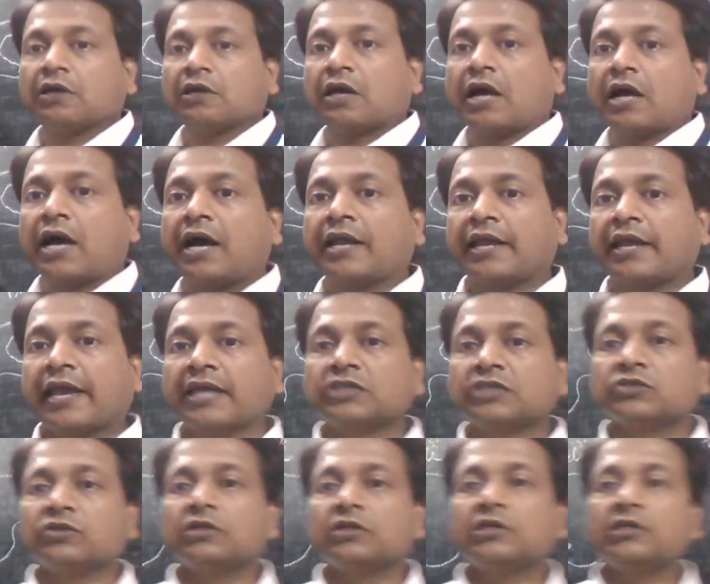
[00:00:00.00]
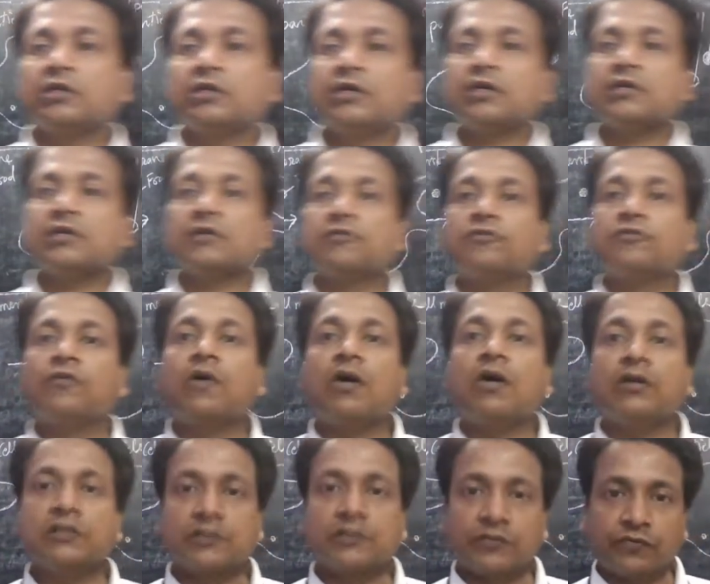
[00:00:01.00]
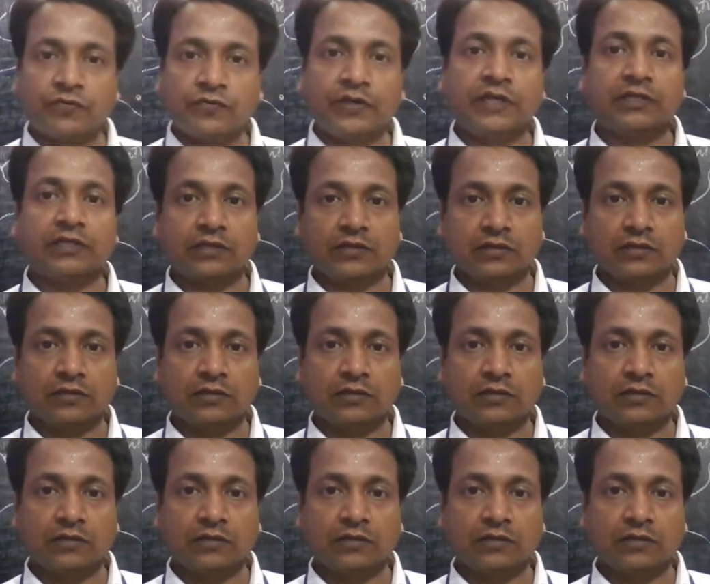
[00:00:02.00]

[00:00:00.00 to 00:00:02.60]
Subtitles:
are actually the false feet.